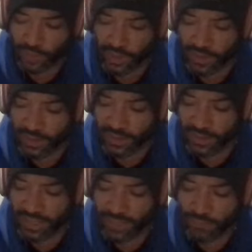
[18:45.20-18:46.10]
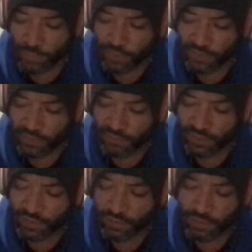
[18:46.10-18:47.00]
I then named one of his
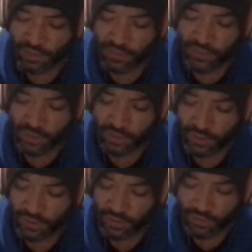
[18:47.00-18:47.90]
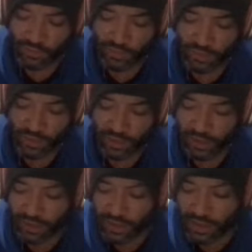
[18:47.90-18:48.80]
recent misadventures, something
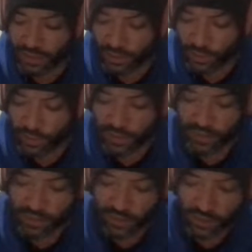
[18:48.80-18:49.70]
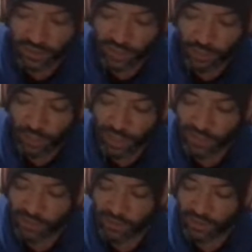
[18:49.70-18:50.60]
I knew he'd done in a
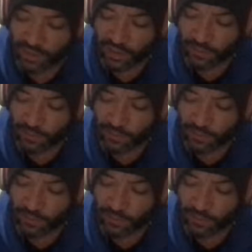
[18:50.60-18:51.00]
blackout state.